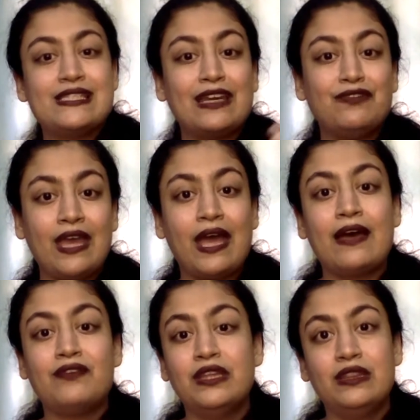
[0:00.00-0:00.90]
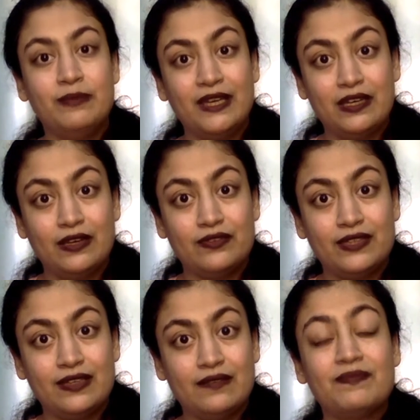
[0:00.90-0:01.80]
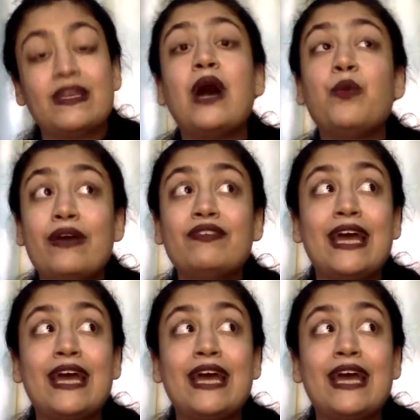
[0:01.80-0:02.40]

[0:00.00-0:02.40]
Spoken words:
that we have in the beginning of the day. However,